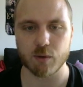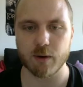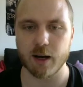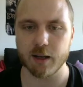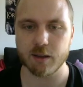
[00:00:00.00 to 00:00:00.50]

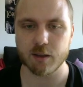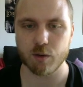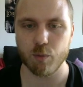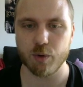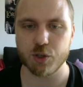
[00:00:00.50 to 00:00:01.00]
height,
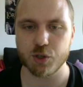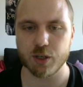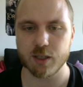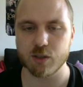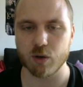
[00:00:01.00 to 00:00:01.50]
which
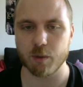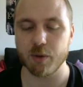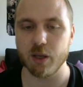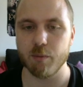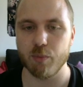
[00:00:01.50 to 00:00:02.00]
is gonna
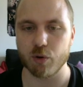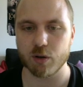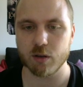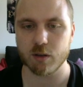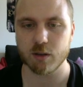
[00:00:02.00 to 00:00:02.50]
be important.